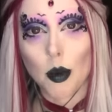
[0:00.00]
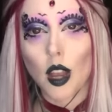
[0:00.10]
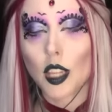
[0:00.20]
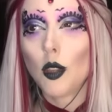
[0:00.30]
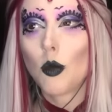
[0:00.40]

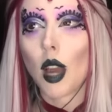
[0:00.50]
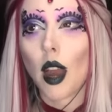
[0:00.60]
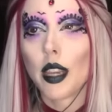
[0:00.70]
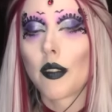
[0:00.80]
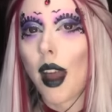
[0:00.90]
but you
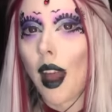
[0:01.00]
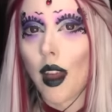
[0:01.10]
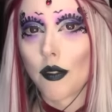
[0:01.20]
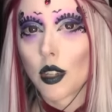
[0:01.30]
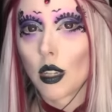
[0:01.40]
kind of
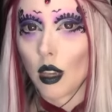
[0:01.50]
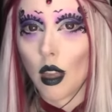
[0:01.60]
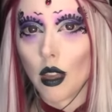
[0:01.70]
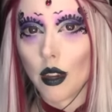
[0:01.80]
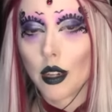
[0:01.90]
have to
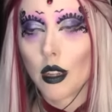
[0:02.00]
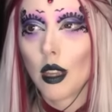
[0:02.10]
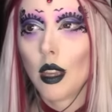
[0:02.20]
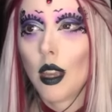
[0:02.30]
learn